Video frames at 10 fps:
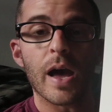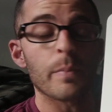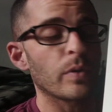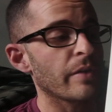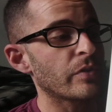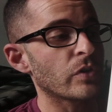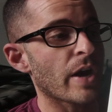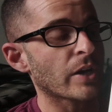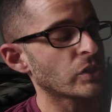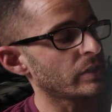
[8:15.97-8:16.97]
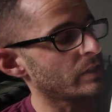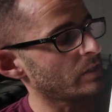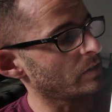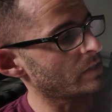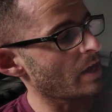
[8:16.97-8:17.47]
I believe the directions
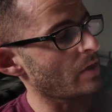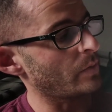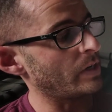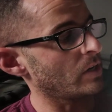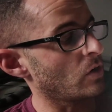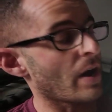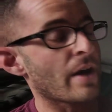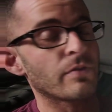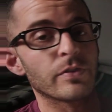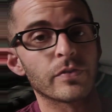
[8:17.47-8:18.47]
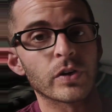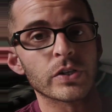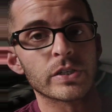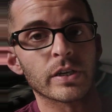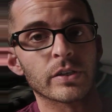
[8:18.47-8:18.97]
still say that we need to graph the
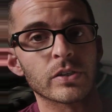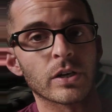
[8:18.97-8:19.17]
first 6